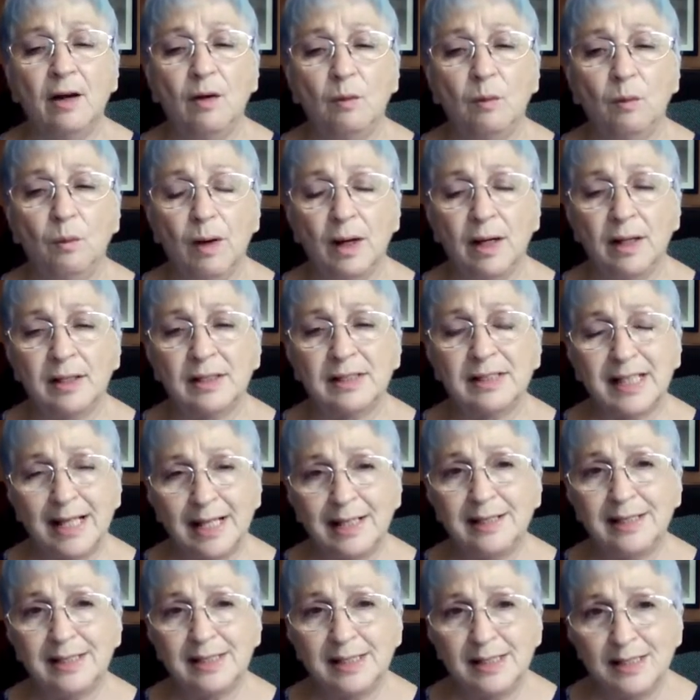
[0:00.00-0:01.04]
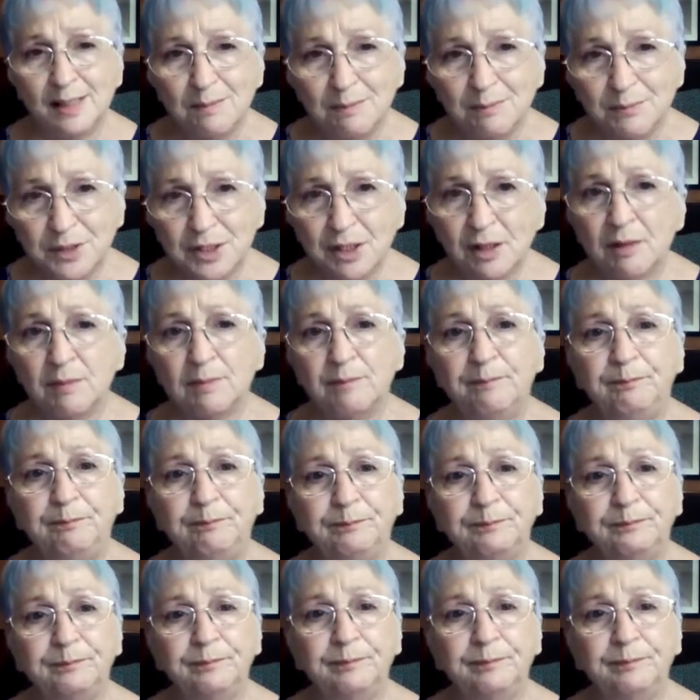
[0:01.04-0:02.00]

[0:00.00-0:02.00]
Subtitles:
was a symptom